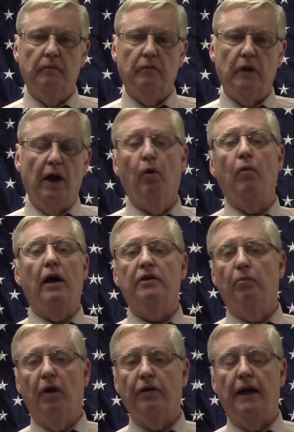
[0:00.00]
They don't want the
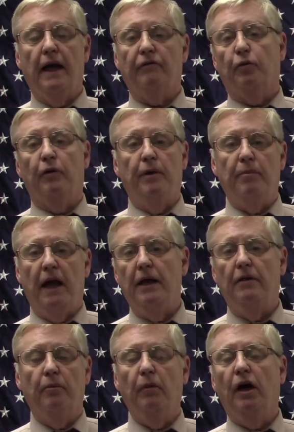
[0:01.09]
mother to have to repay
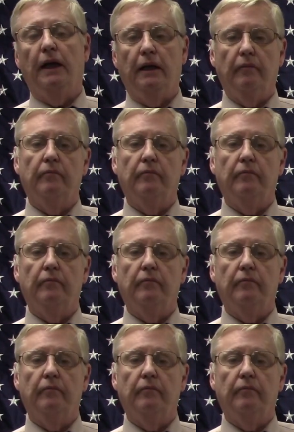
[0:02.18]
the money.